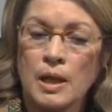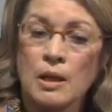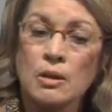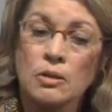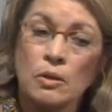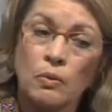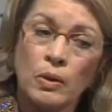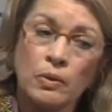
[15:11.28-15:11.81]

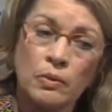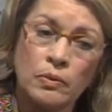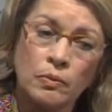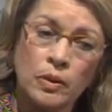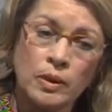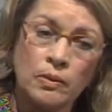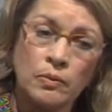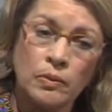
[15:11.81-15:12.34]
So what would
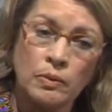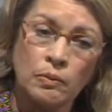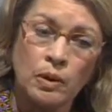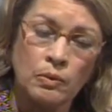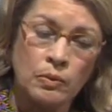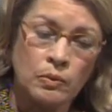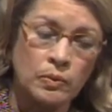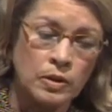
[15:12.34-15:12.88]
we
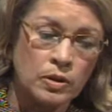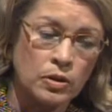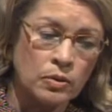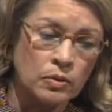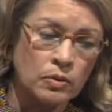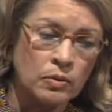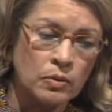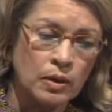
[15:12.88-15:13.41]

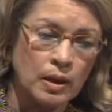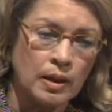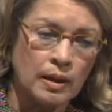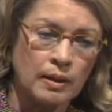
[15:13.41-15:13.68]
do?